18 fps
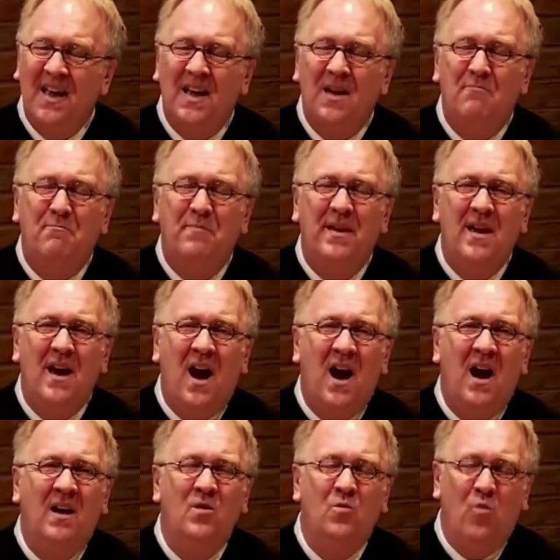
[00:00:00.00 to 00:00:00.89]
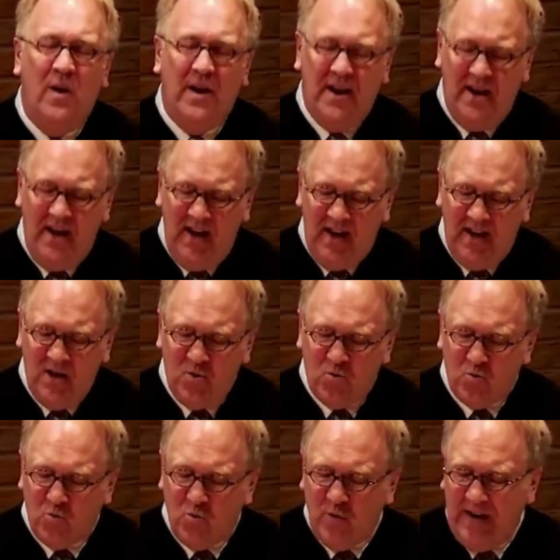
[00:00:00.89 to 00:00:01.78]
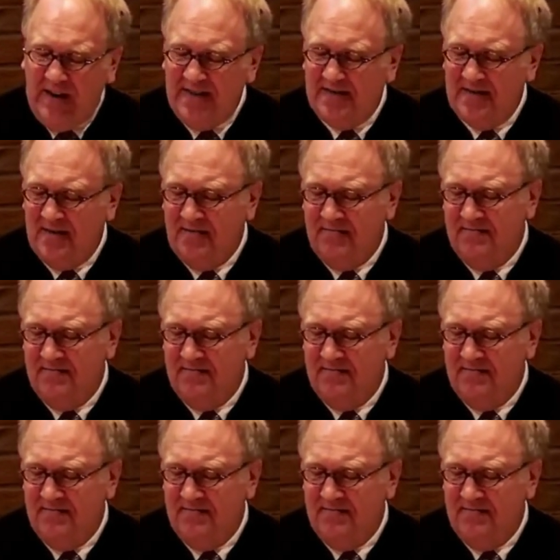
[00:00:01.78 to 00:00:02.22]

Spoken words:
beyond what he can reason.